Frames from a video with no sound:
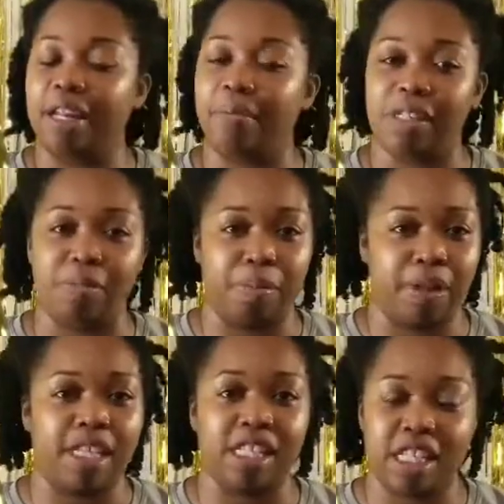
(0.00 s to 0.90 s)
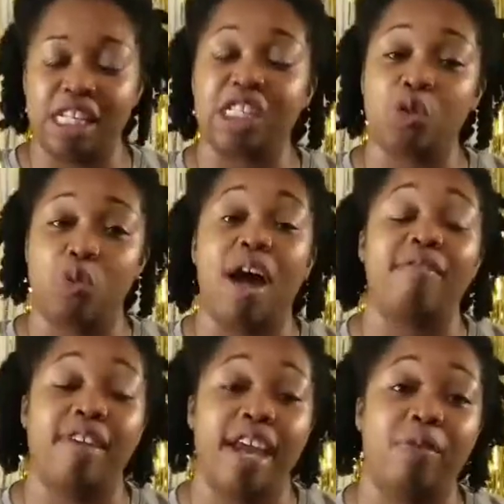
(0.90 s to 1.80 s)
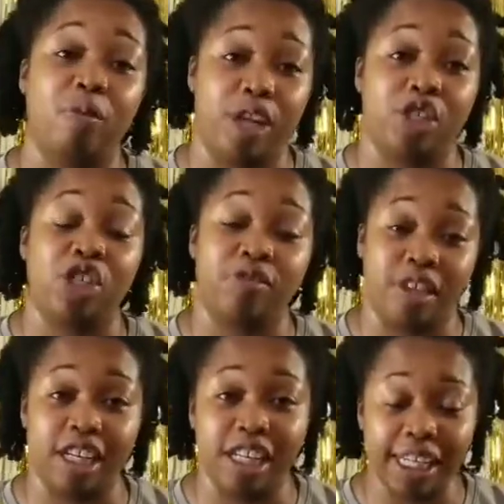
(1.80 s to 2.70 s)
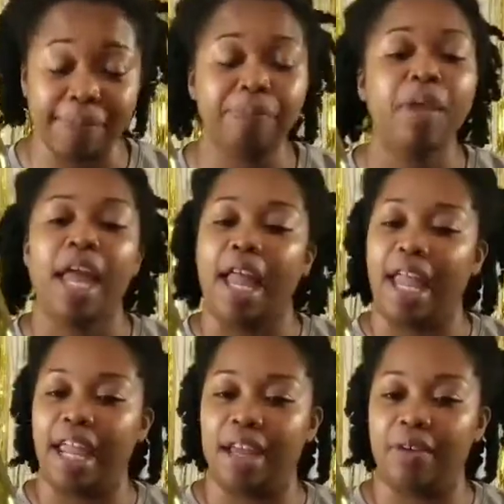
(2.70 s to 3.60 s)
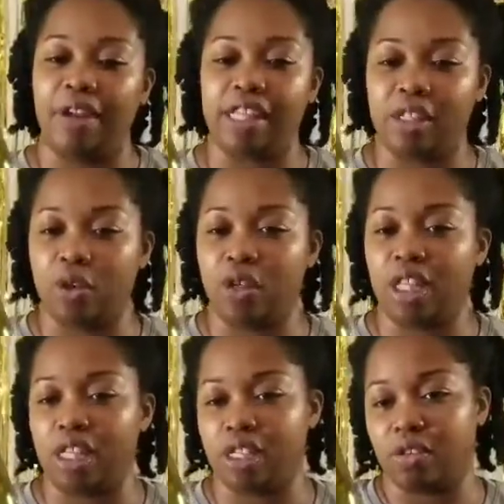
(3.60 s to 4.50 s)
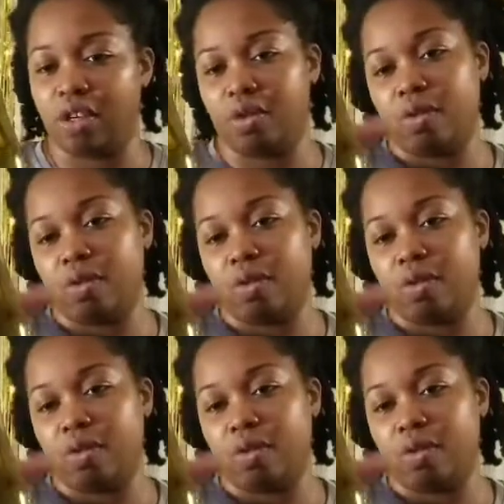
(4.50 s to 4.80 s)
it must be planted in the Soave region of Italy, and that's the northeastern